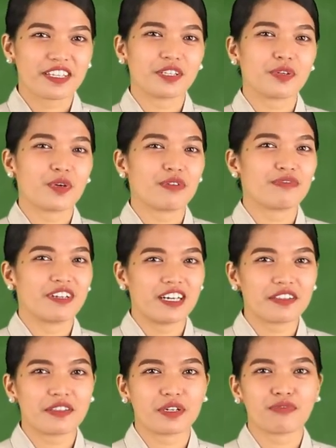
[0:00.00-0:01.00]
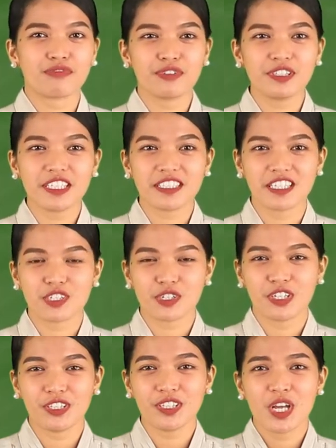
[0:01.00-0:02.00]
that you have got their full
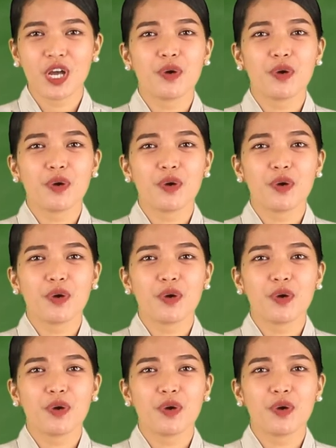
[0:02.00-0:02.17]
attention